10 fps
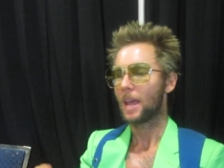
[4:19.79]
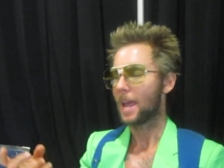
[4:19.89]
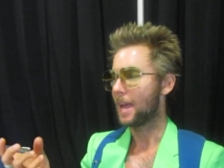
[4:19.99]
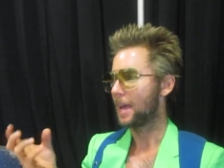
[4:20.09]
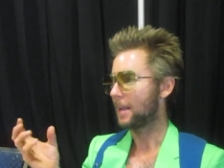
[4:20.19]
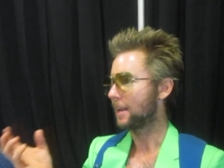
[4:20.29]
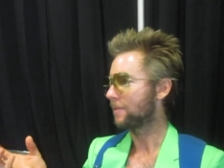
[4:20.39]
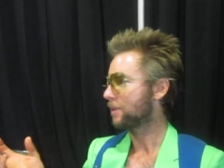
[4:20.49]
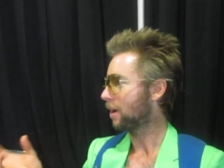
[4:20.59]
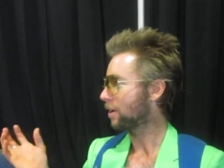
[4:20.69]
and
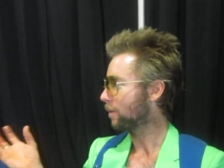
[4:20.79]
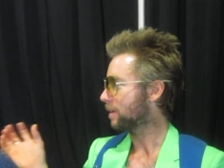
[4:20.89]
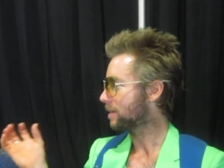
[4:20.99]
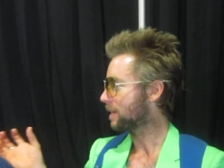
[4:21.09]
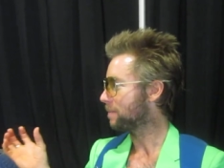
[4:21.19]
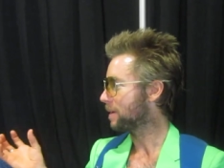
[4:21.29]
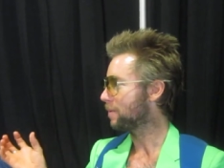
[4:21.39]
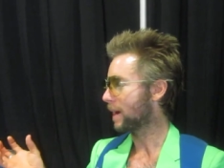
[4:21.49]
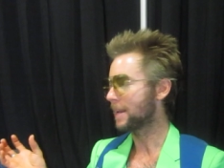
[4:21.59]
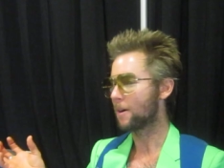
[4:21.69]
if you all know what a CB
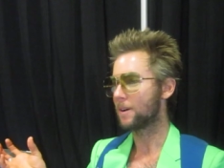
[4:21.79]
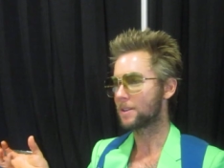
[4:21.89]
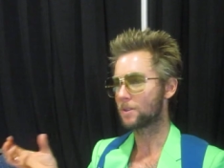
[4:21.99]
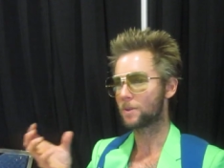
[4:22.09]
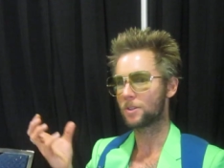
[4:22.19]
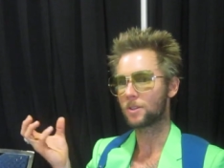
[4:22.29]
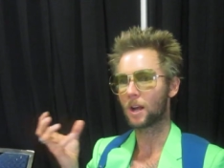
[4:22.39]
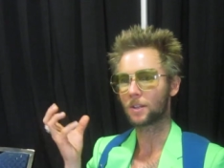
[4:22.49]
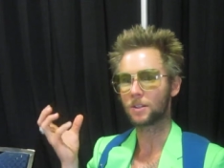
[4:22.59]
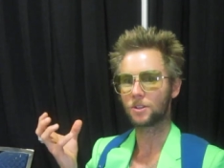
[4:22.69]
radio is, it's what you
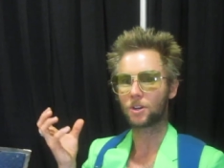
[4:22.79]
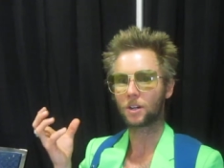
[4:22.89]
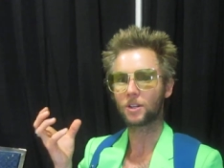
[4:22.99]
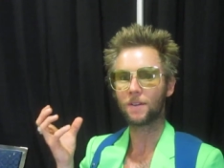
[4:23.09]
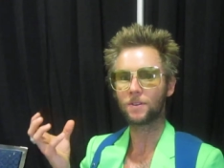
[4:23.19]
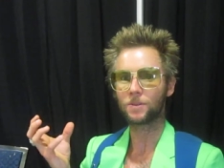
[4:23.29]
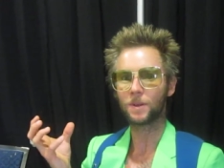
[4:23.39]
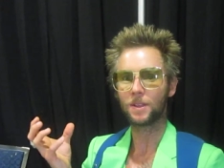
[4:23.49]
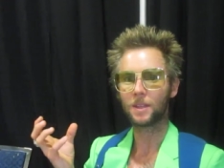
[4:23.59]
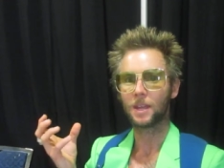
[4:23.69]
talk to the truck drivers
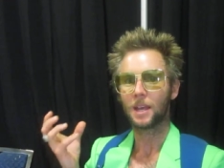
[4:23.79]
with.